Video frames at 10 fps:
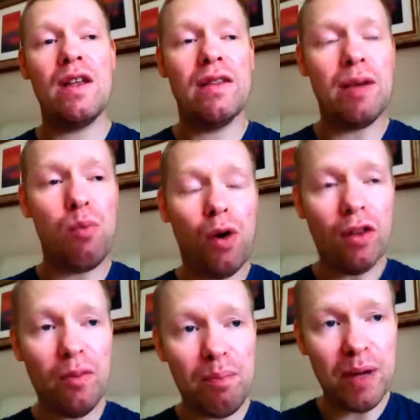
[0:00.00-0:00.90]
And then
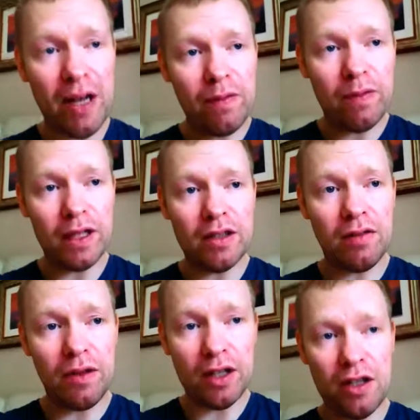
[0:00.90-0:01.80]
what are the benefits
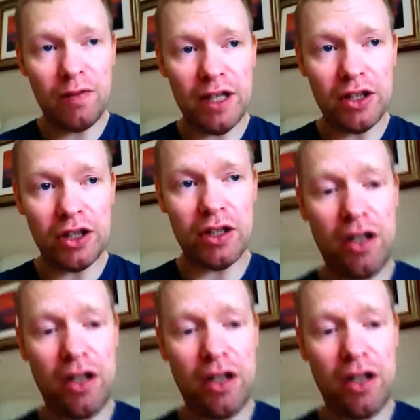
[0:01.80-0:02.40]
of those features?